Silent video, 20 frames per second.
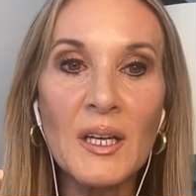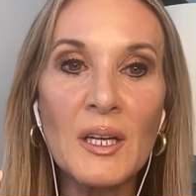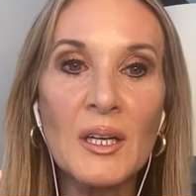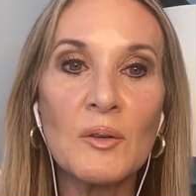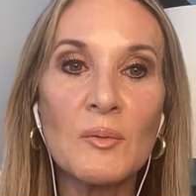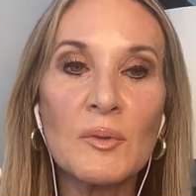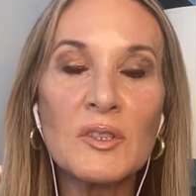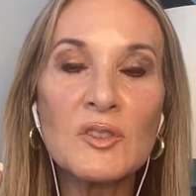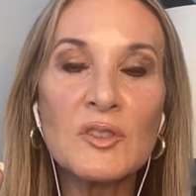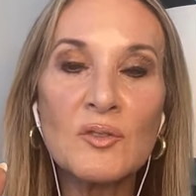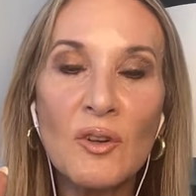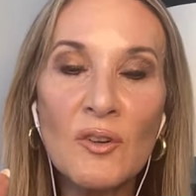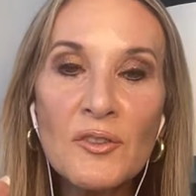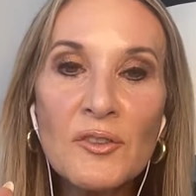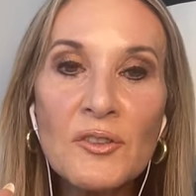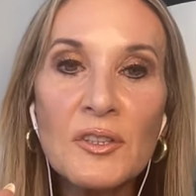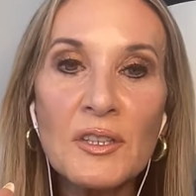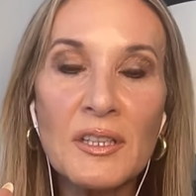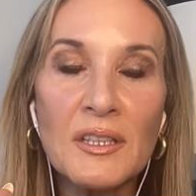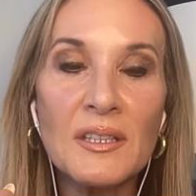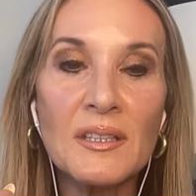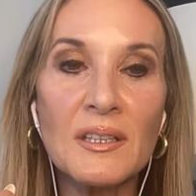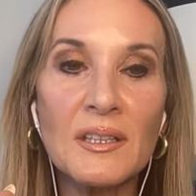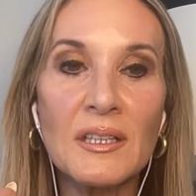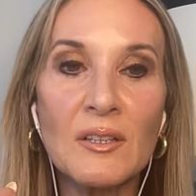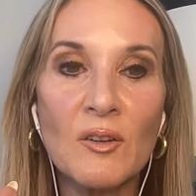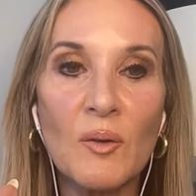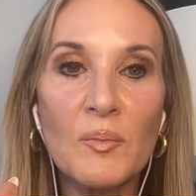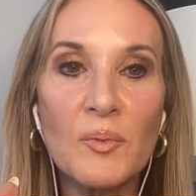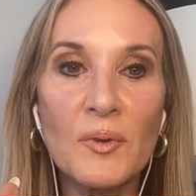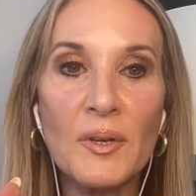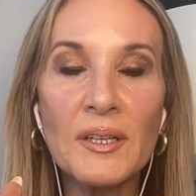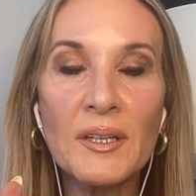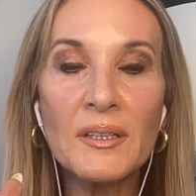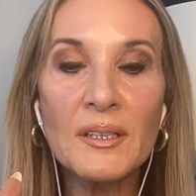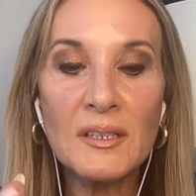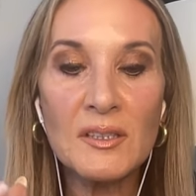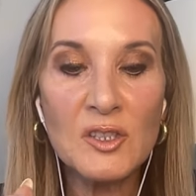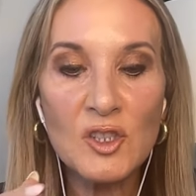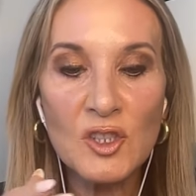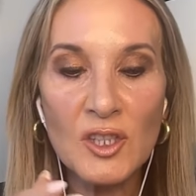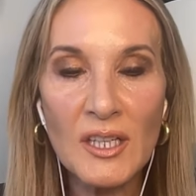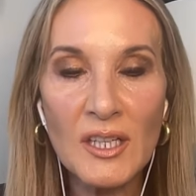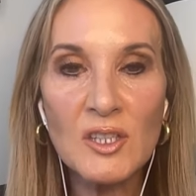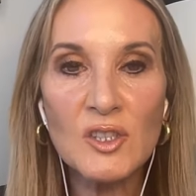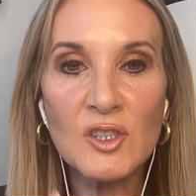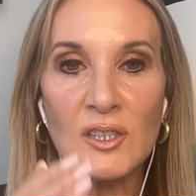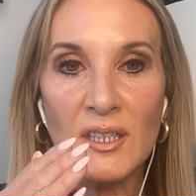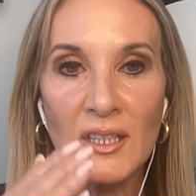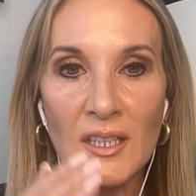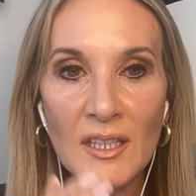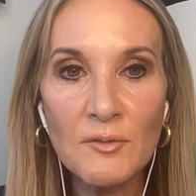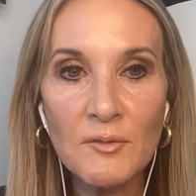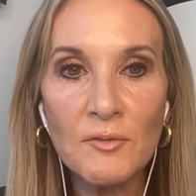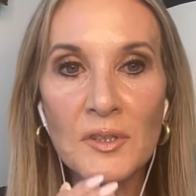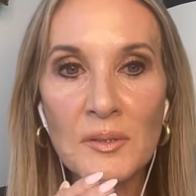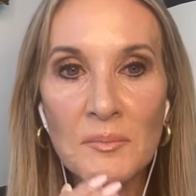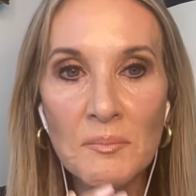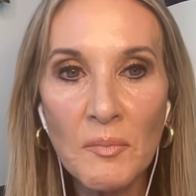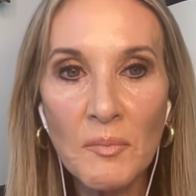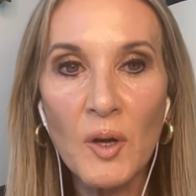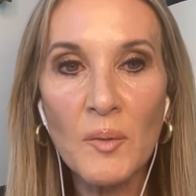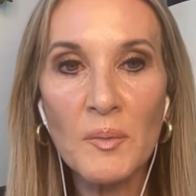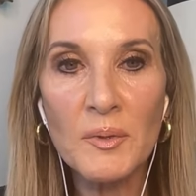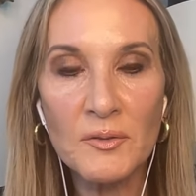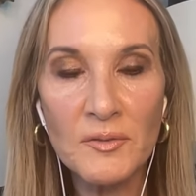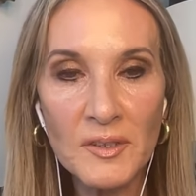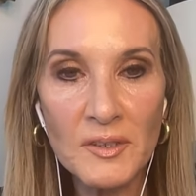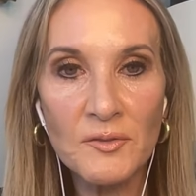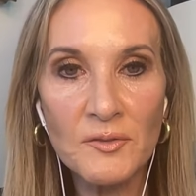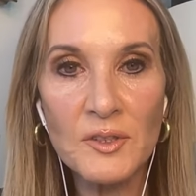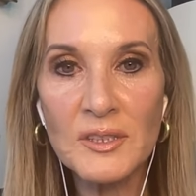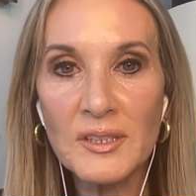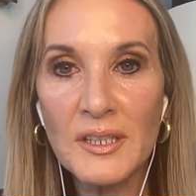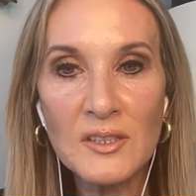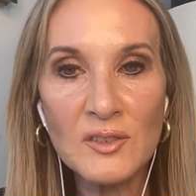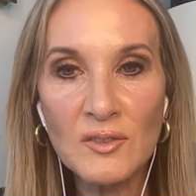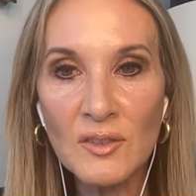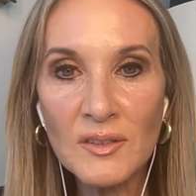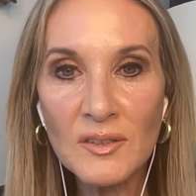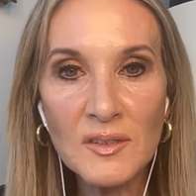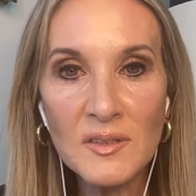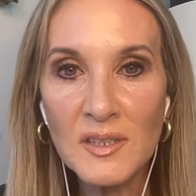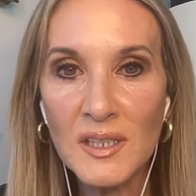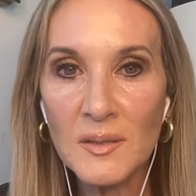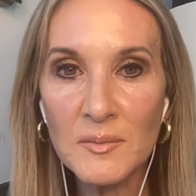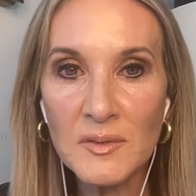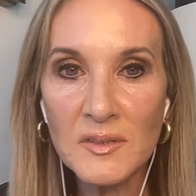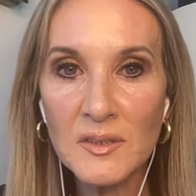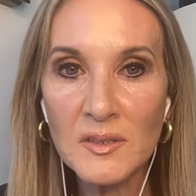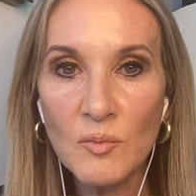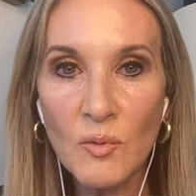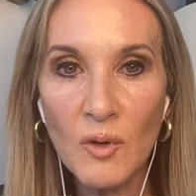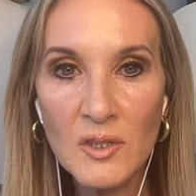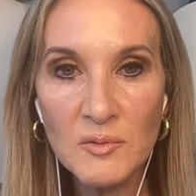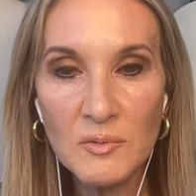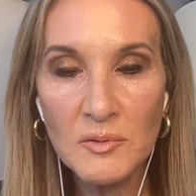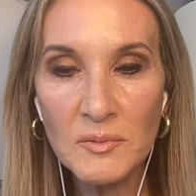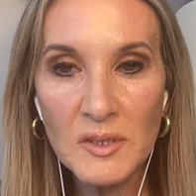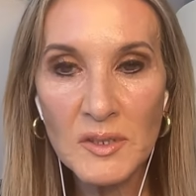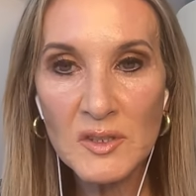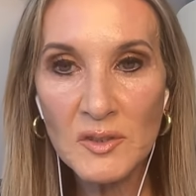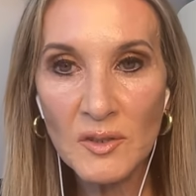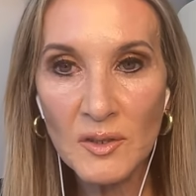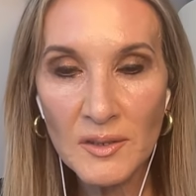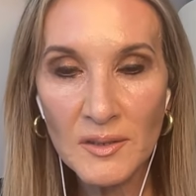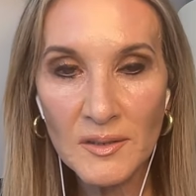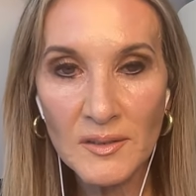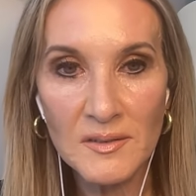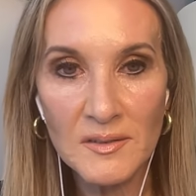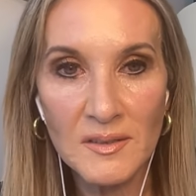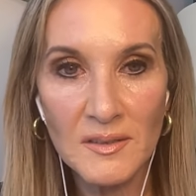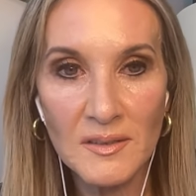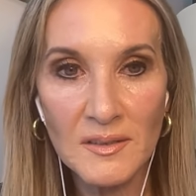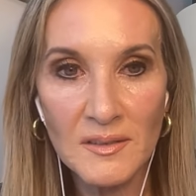We're so unique and our brain is changing every moment of every day. It's not the same as it was when we started this, this